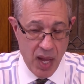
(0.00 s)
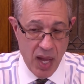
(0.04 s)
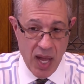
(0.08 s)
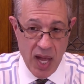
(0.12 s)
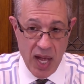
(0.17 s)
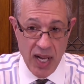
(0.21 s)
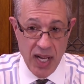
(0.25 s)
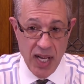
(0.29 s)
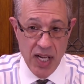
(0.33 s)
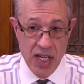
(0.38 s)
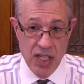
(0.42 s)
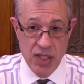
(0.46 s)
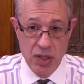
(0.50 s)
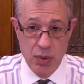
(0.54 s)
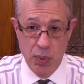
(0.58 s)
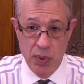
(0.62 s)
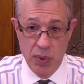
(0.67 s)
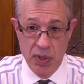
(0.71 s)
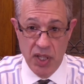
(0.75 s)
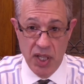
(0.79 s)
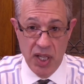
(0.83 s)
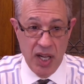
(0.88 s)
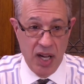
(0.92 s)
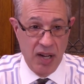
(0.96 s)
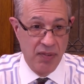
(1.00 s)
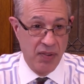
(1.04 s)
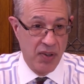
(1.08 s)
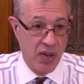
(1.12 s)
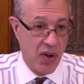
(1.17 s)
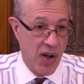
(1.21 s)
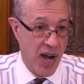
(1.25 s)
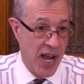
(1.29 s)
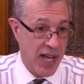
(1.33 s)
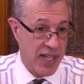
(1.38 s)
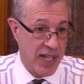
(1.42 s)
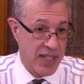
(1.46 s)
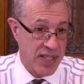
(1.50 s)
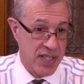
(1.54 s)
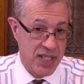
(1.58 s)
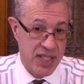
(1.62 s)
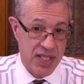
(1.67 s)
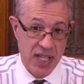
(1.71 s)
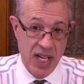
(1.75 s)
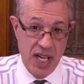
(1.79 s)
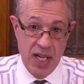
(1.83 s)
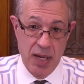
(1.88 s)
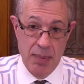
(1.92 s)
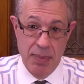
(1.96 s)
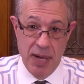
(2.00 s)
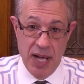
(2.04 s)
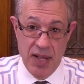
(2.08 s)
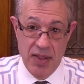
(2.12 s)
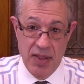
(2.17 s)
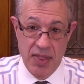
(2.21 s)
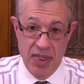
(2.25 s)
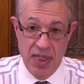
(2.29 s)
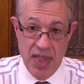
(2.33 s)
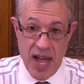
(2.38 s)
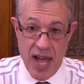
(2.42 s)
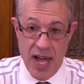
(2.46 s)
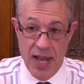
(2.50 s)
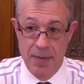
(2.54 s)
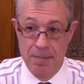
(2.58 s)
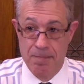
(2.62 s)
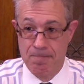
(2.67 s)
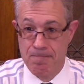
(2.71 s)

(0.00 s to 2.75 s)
And here's what the governor had to say about that.